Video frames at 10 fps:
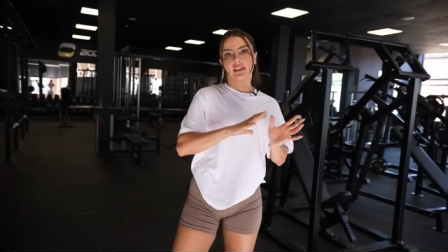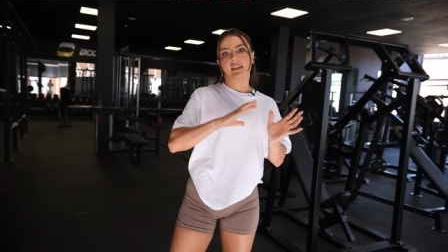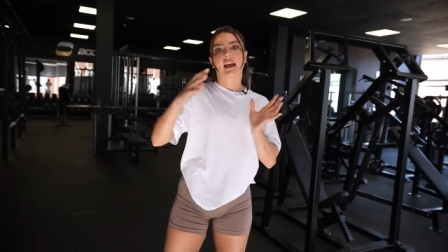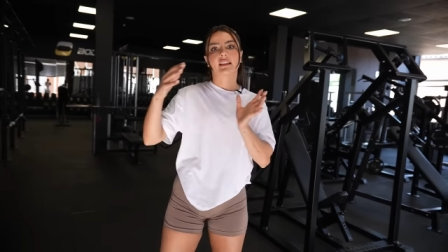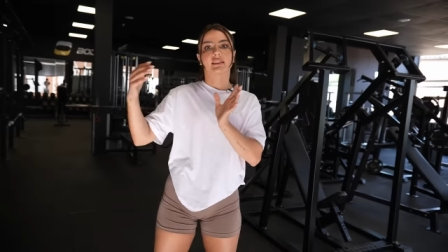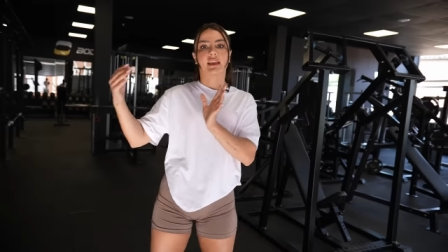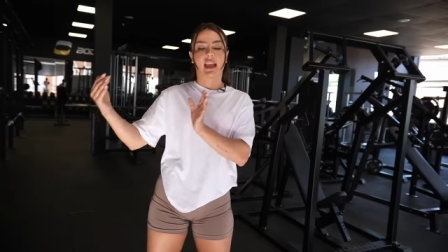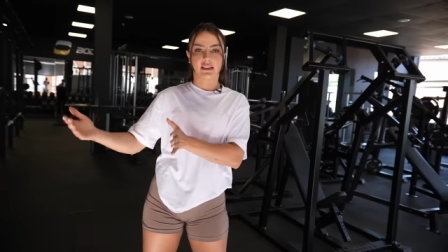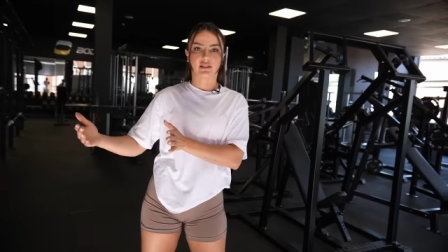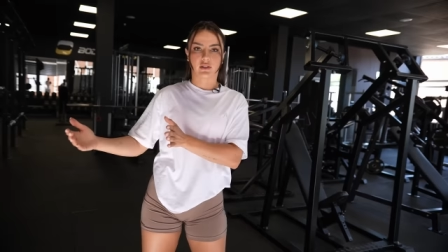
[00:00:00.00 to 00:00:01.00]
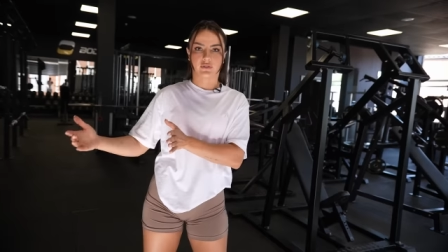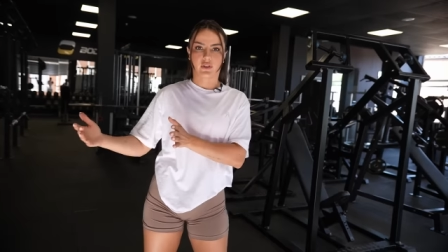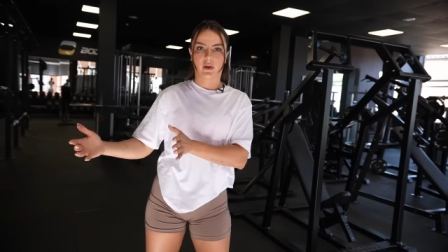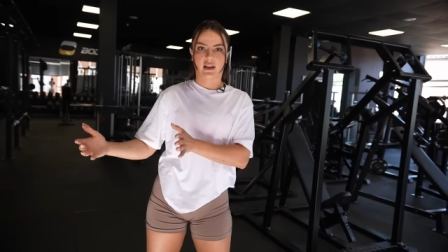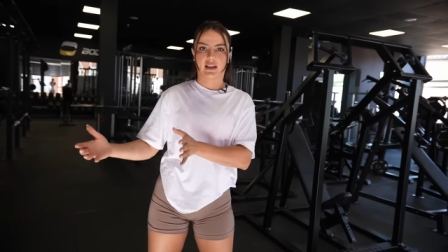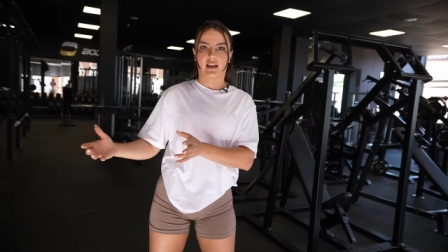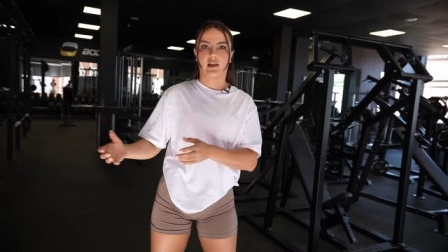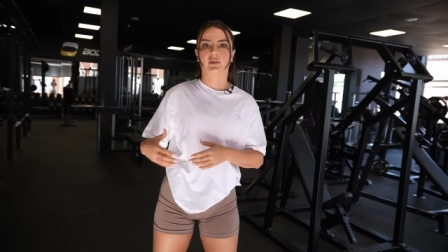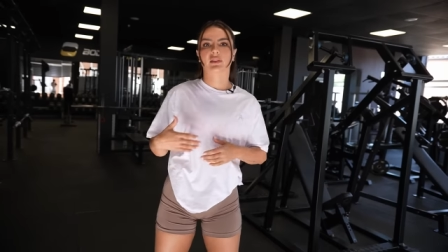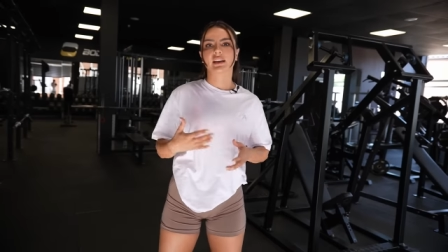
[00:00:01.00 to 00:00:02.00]
than at the end of your
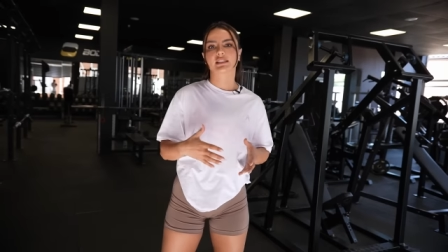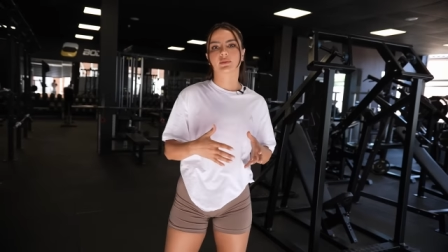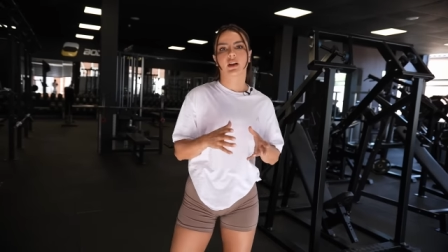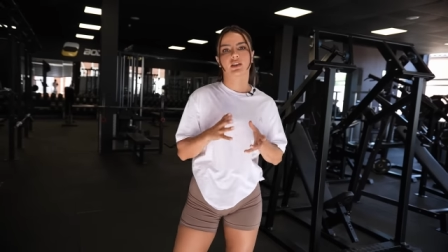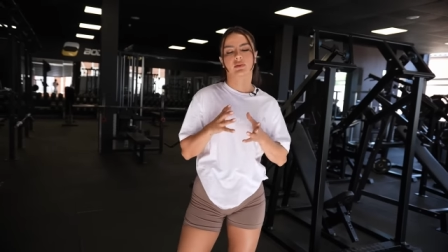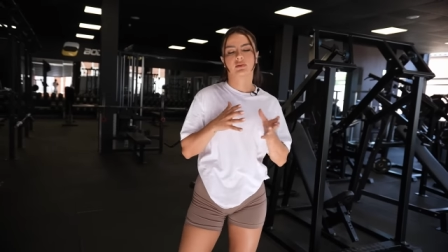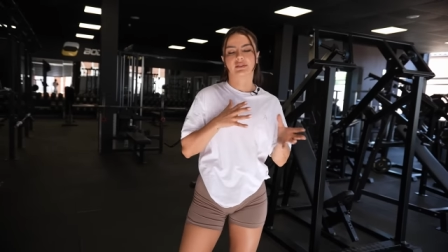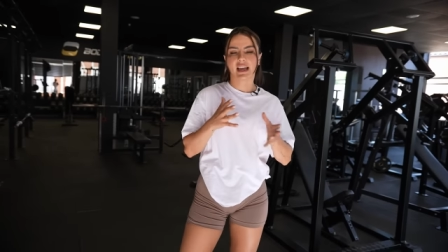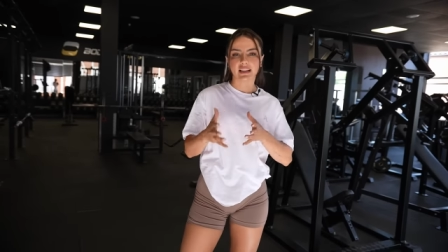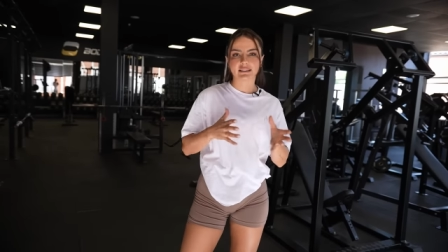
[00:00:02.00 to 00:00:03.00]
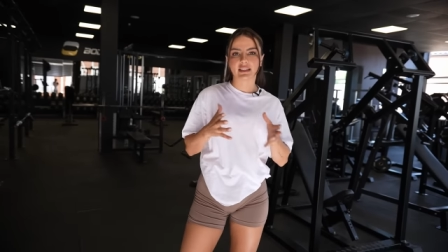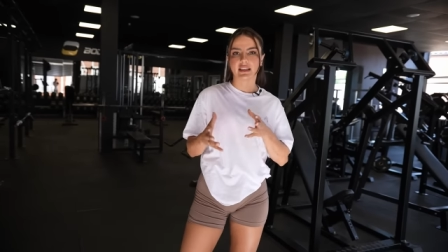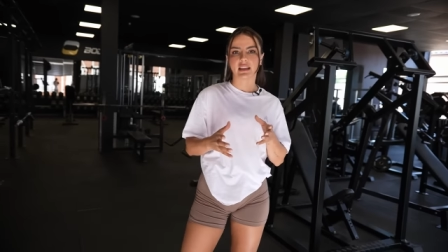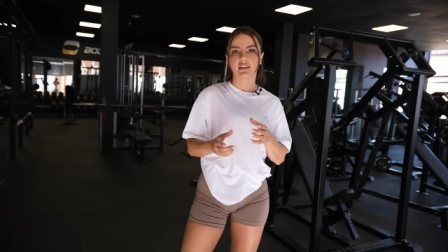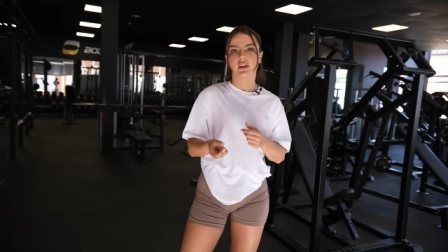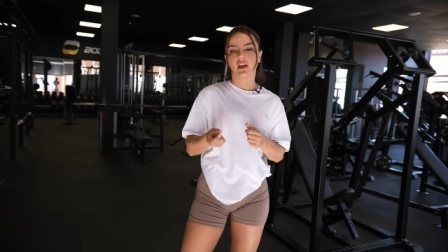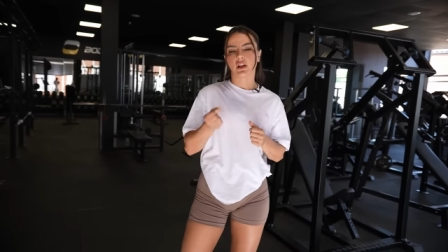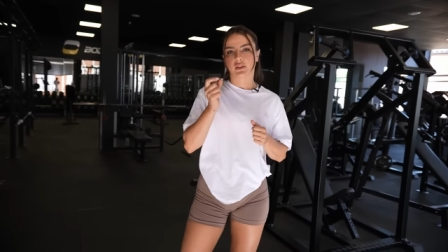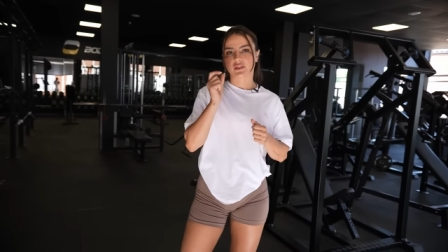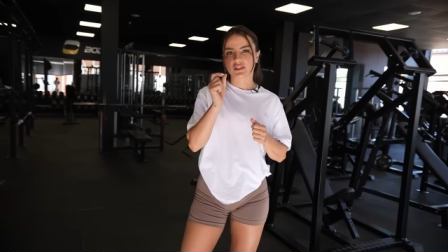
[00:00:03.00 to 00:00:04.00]
workout. That's why you tend to leave
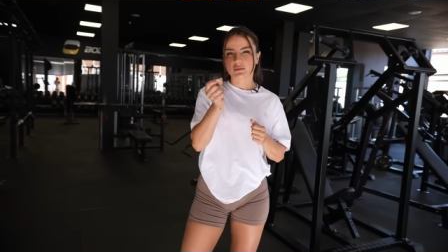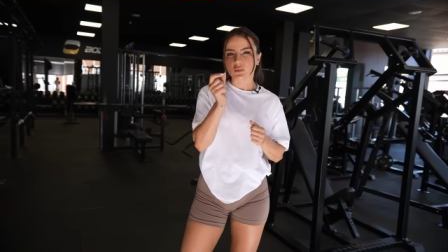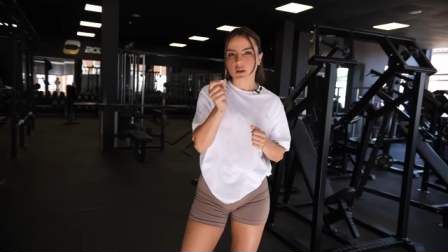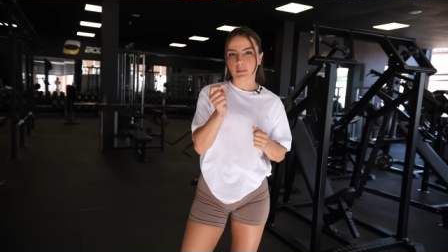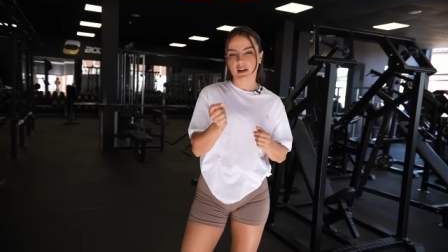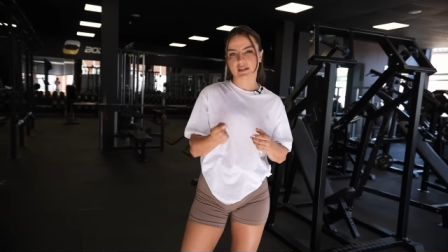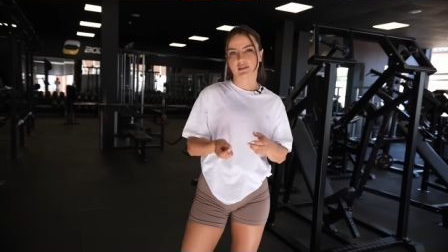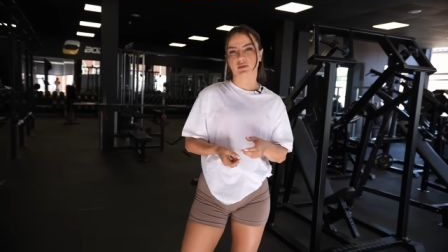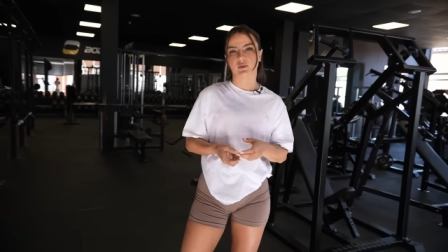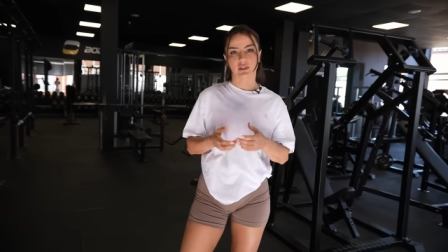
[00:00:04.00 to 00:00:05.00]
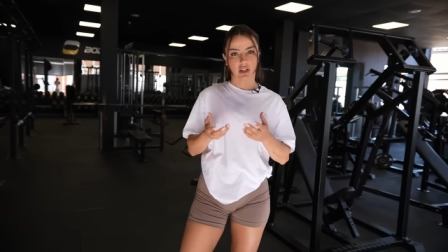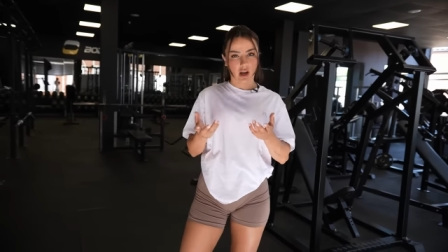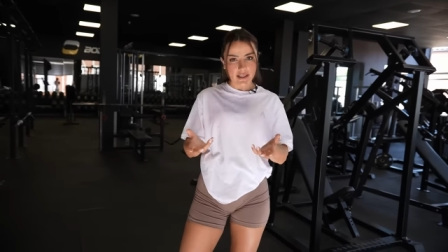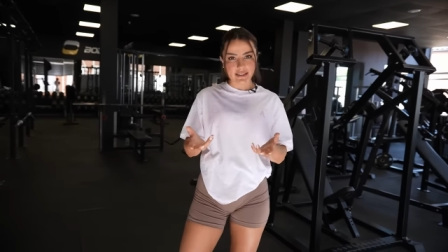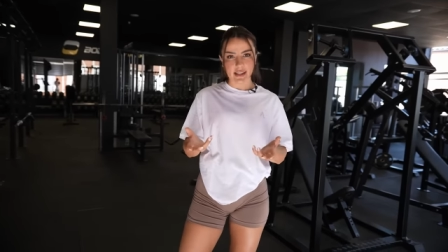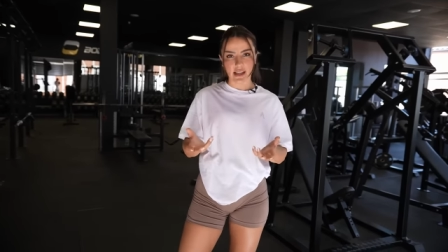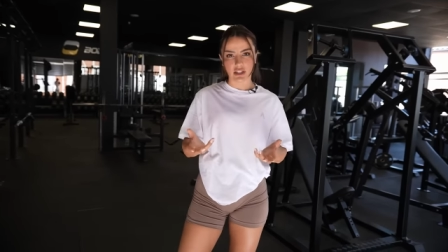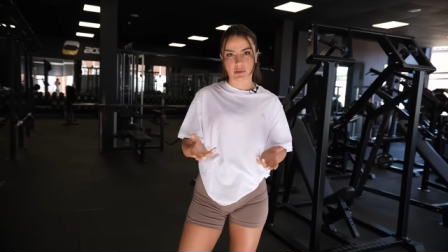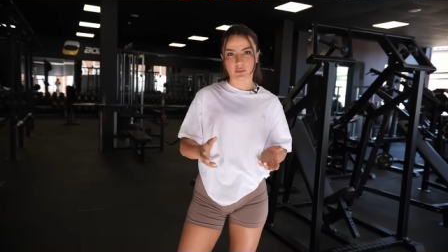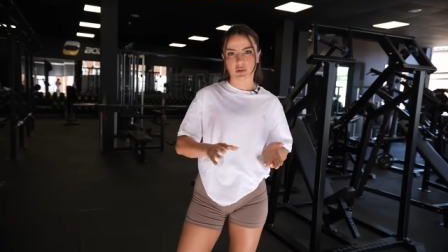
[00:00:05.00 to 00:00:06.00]
those smaller muscles, which are isolation